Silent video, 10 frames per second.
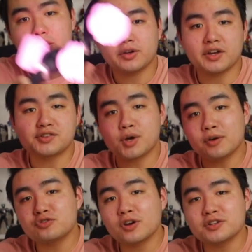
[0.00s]
Okay, so
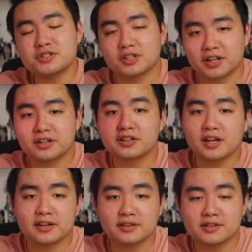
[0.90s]
I've tried to like
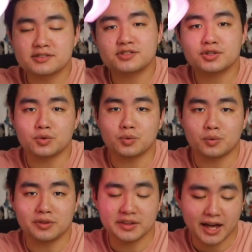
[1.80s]
connect this
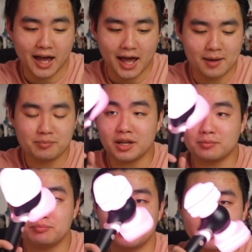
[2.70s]
to the app
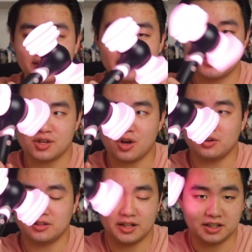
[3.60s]
and play the
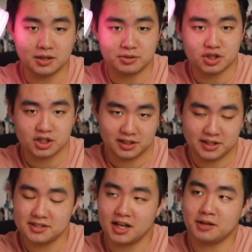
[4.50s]
song like a
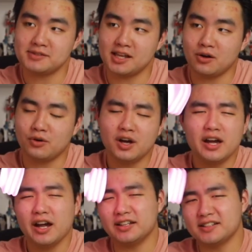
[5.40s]
bajillion times now,
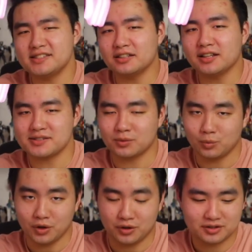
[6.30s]
and it still
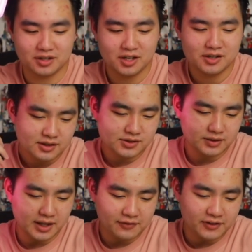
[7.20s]
hasn't worked. So
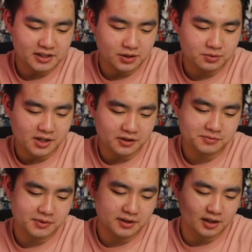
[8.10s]
the FAQ
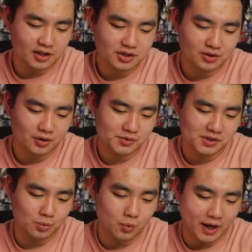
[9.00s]
tells me that I should go to
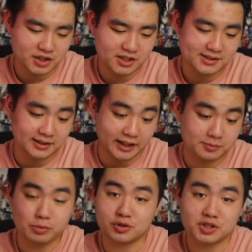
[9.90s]
the YG
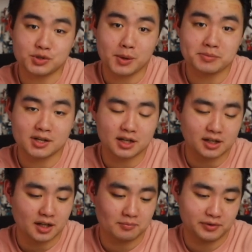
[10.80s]
Select purchase
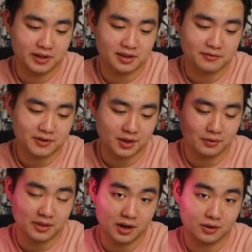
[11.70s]
website and play the
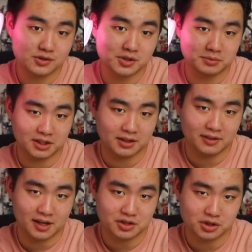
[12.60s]
video there, so I'm going to
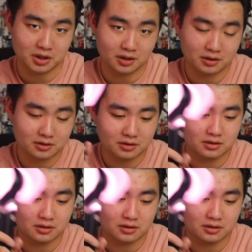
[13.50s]
give that a shot.